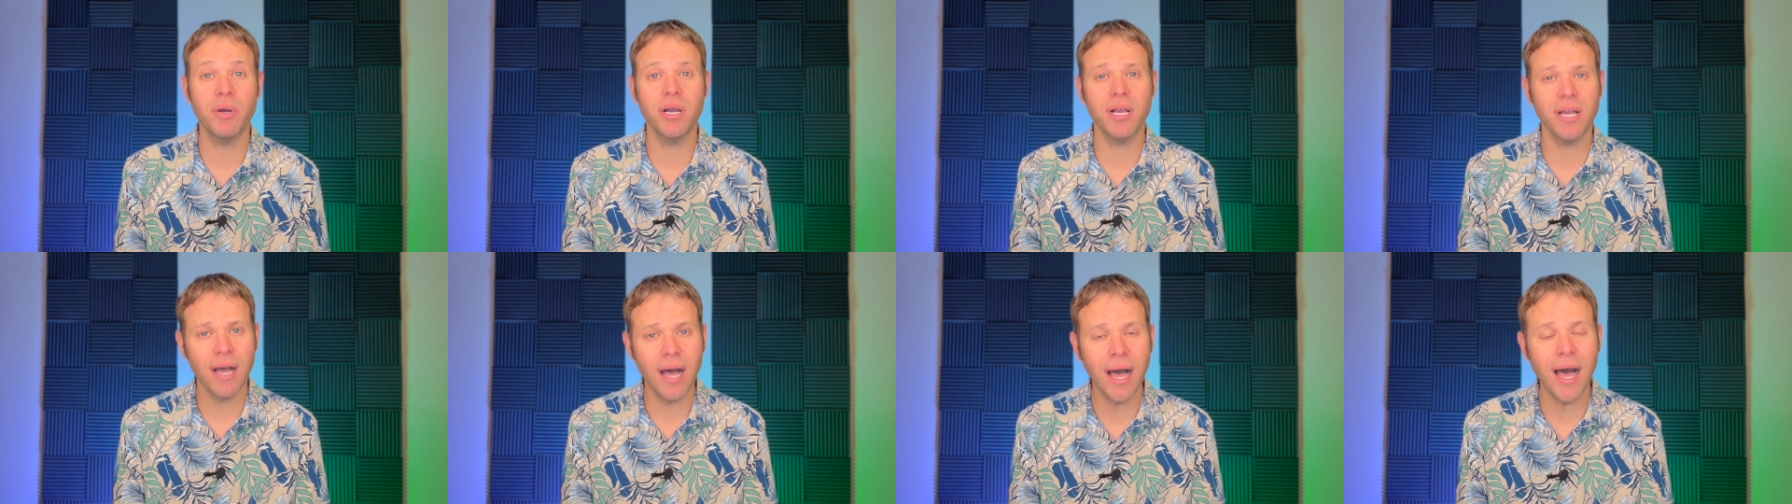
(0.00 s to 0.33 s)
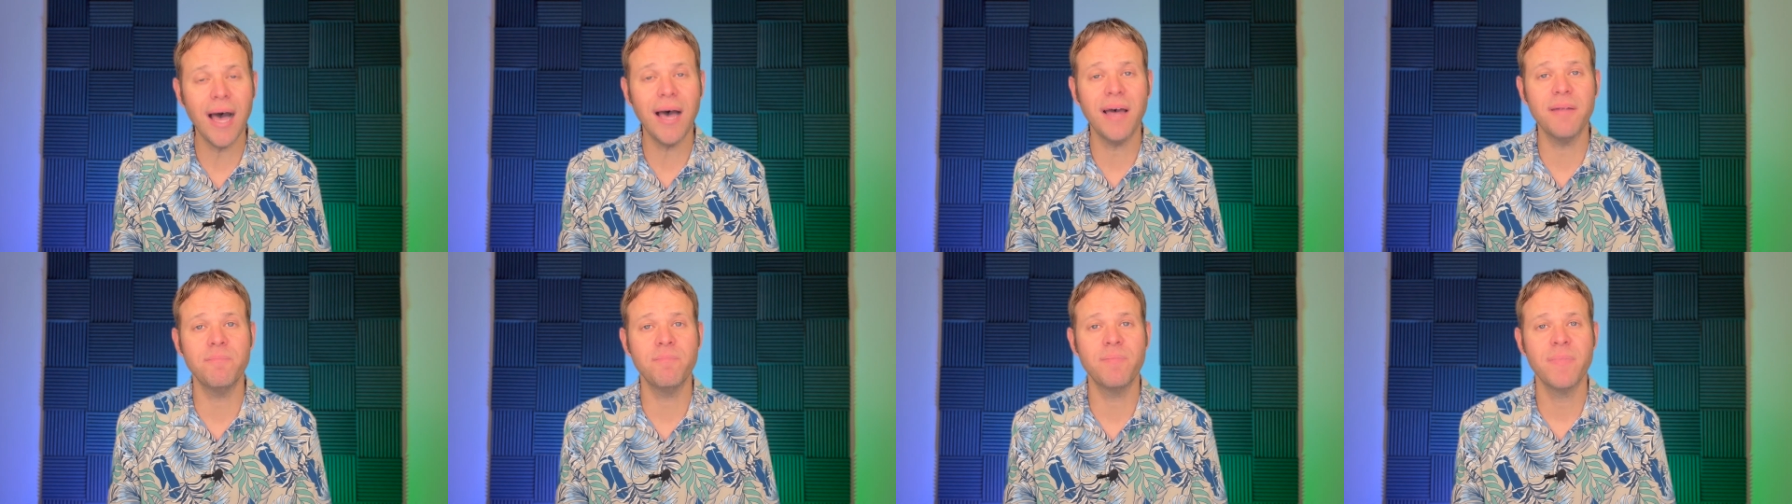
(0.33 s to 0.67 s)
But
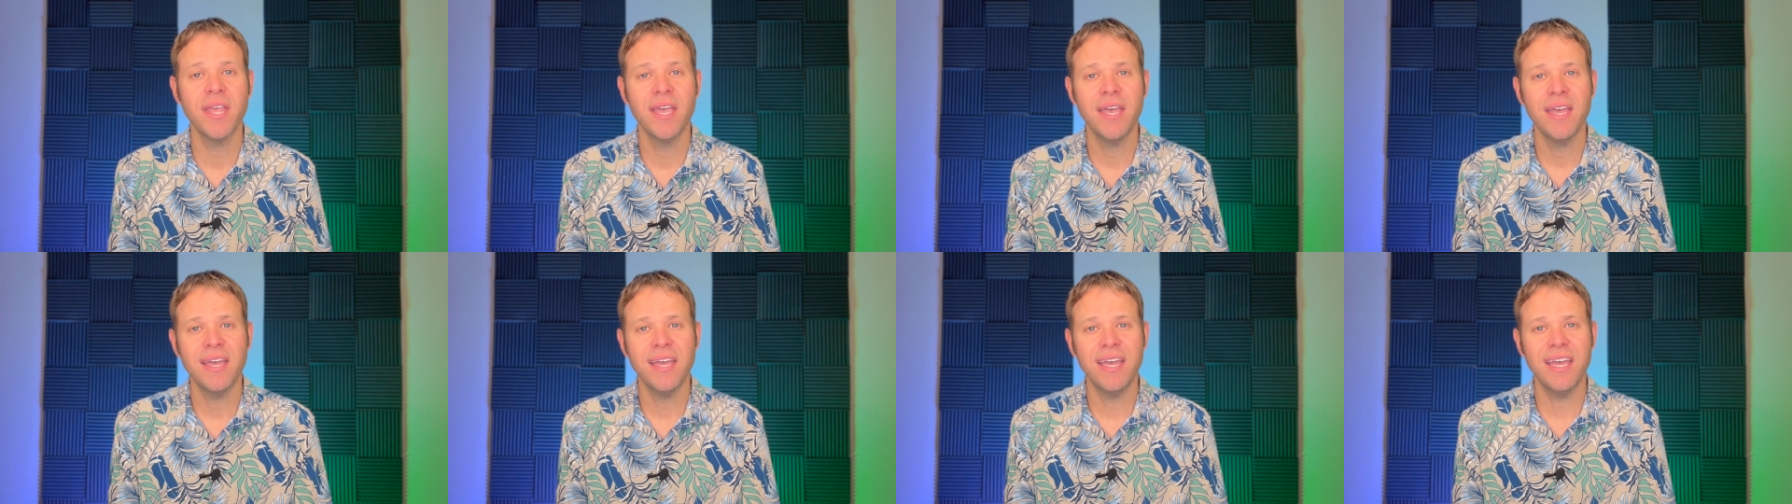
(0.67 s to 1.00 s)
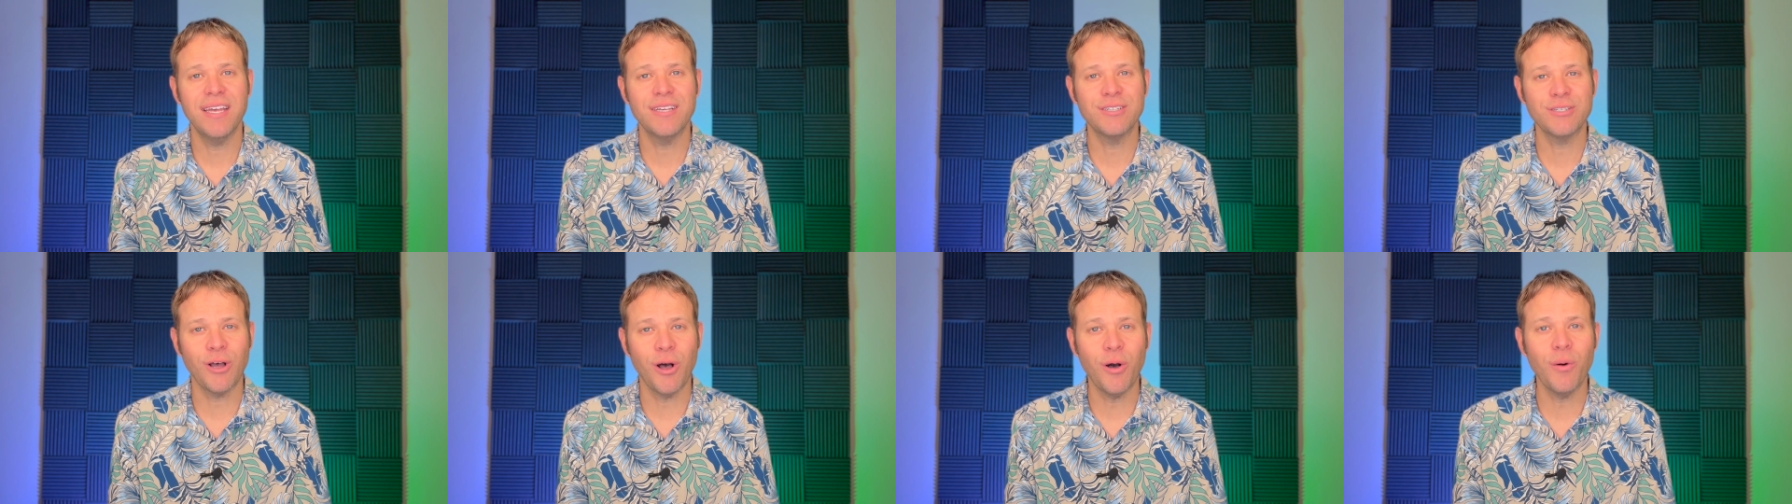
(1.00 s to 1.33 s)
God
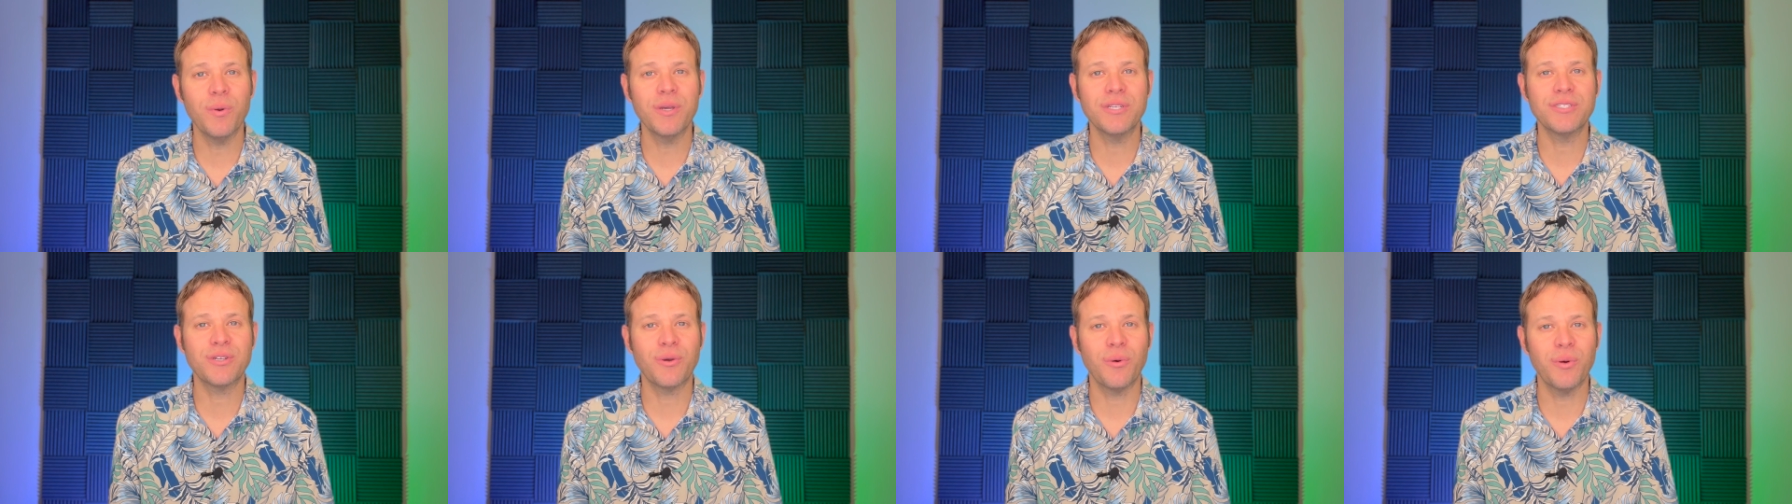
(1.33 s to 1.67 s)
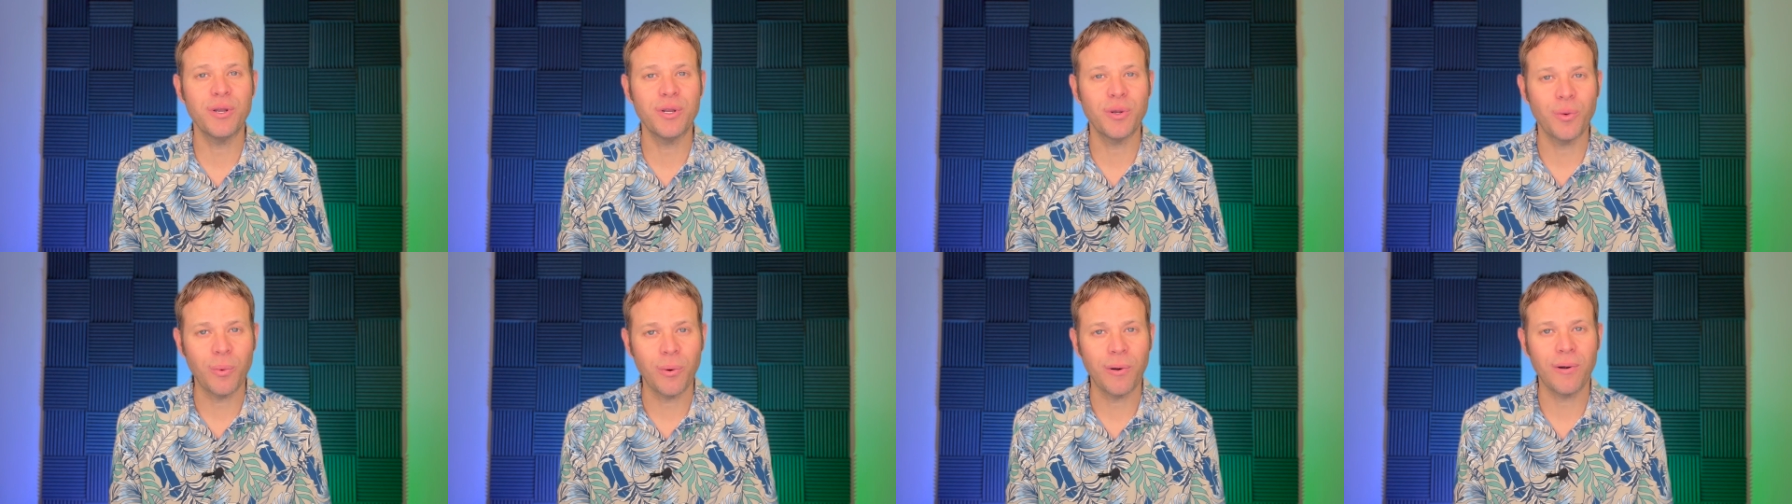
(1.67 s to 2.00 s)
is always
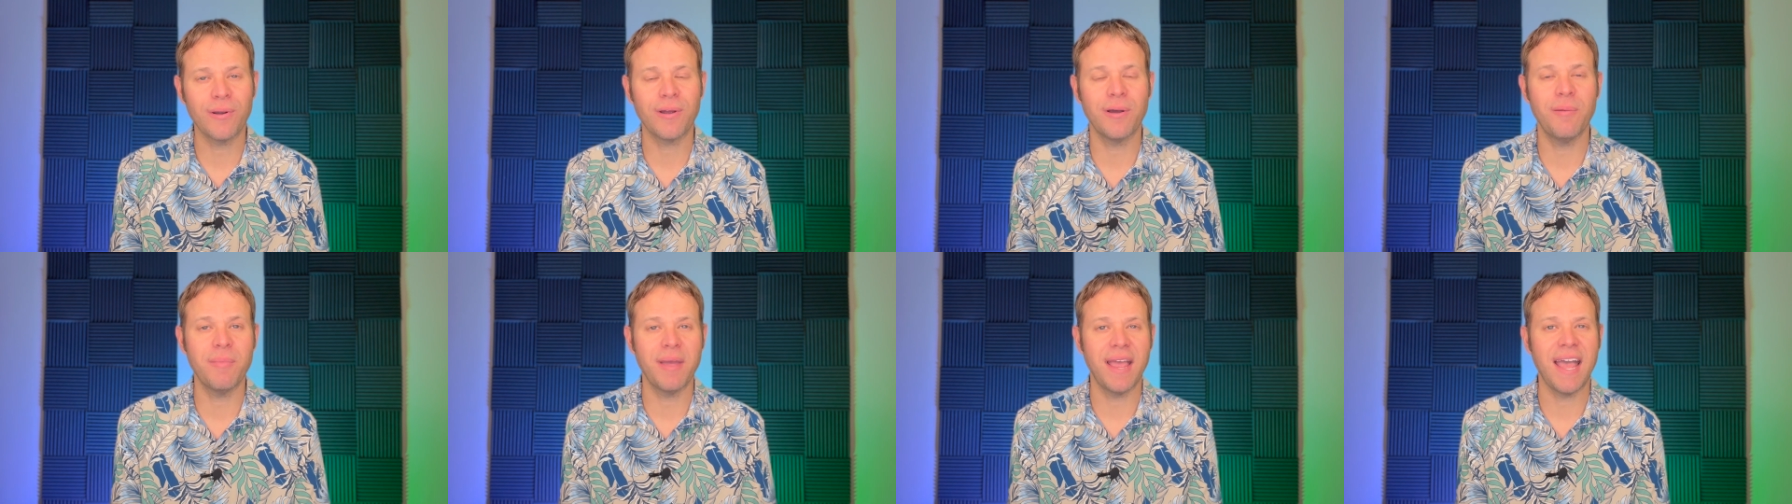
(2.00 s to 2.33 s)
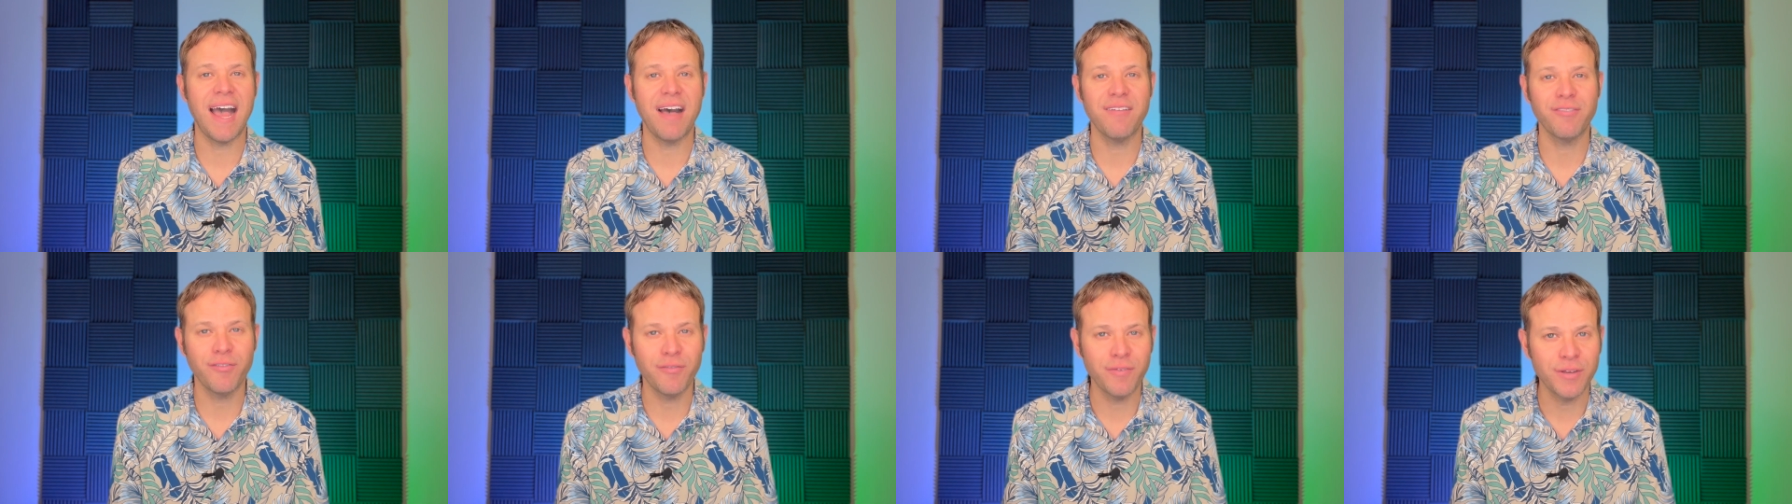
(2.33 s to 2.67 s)
going to work on
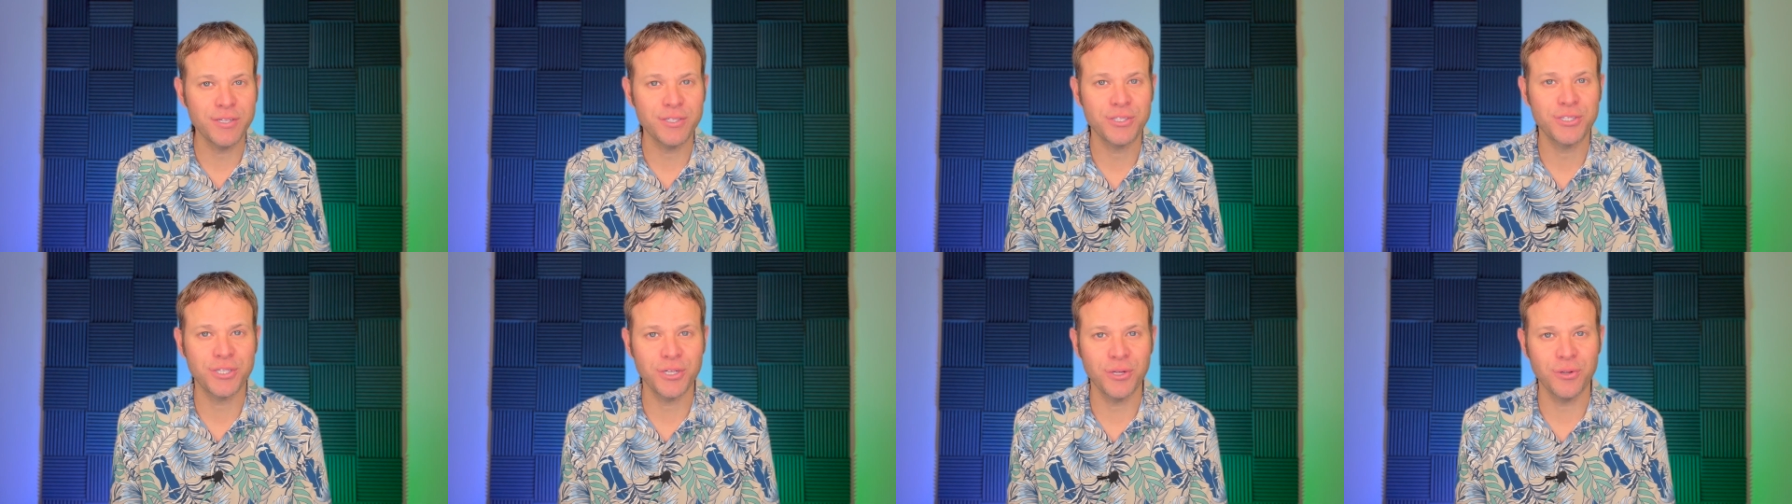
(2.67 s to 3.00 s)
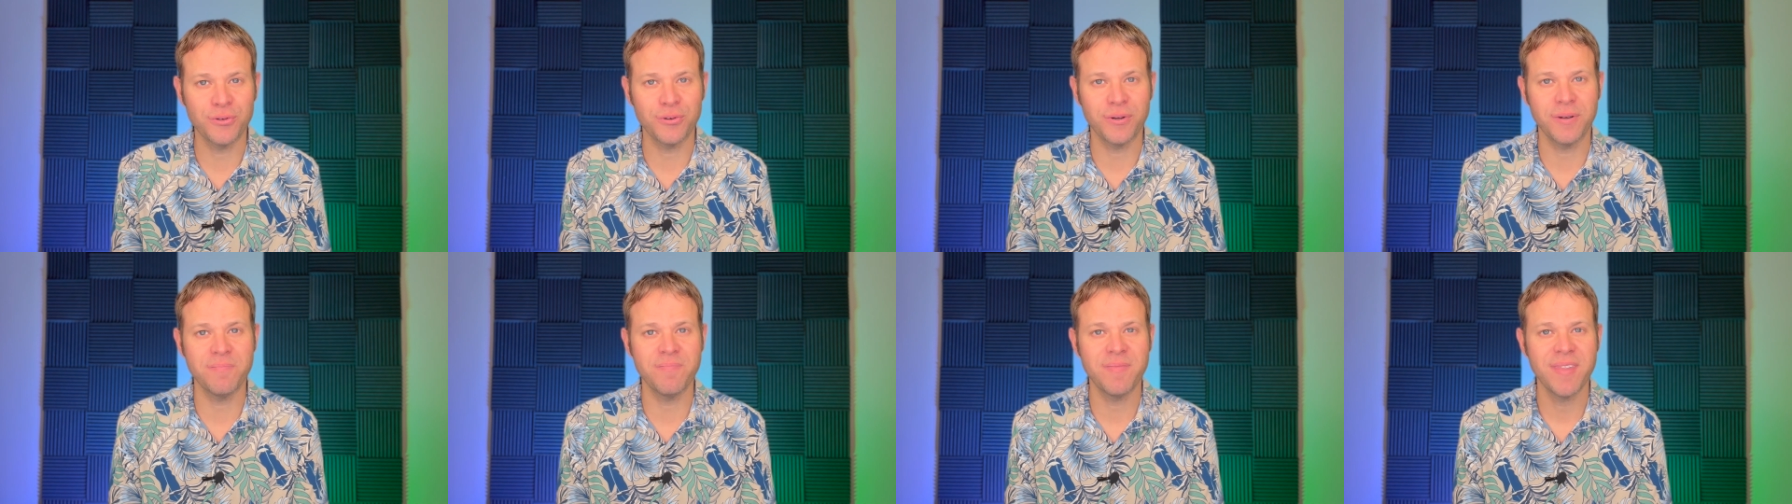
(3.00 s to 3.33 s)
behalf of his
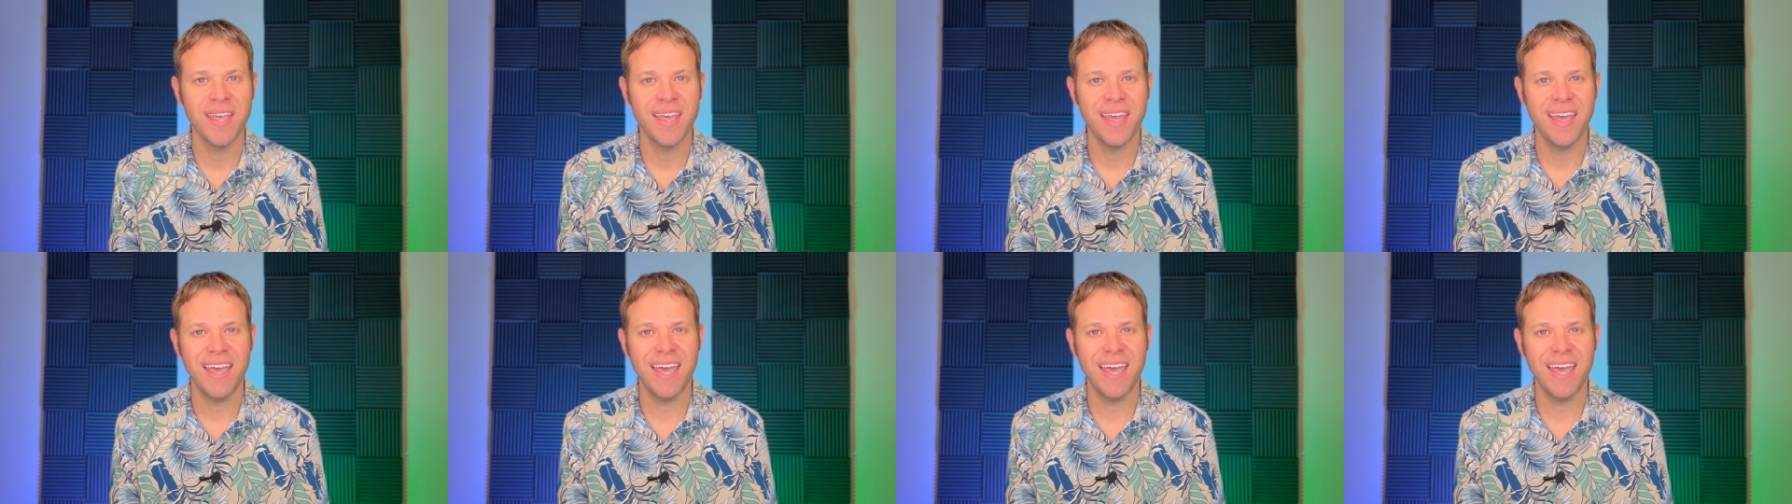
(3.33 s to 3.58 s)
children.